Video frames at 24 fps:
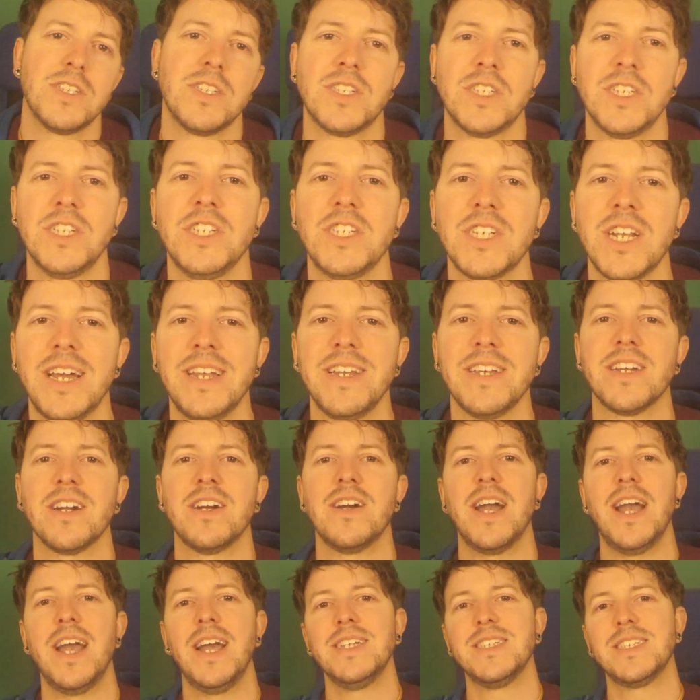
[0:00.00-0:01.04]
See you later,
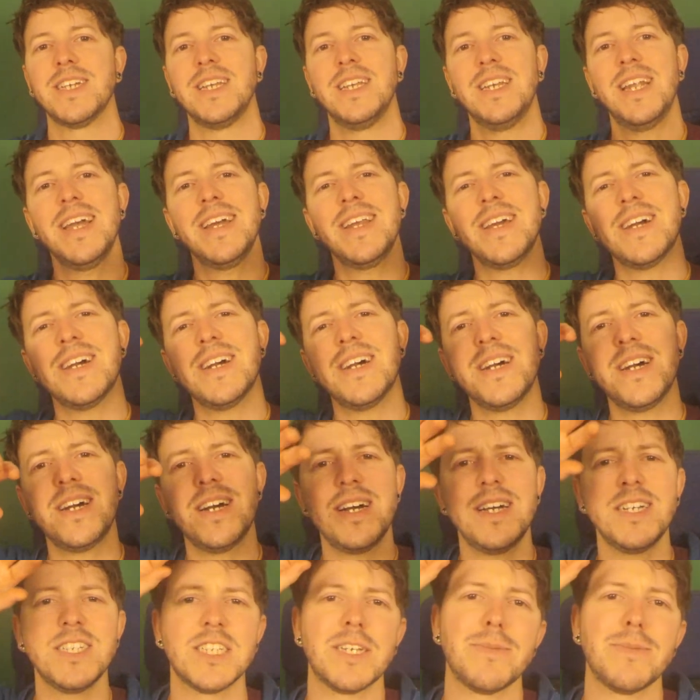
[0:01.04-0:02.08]
guys. Laters.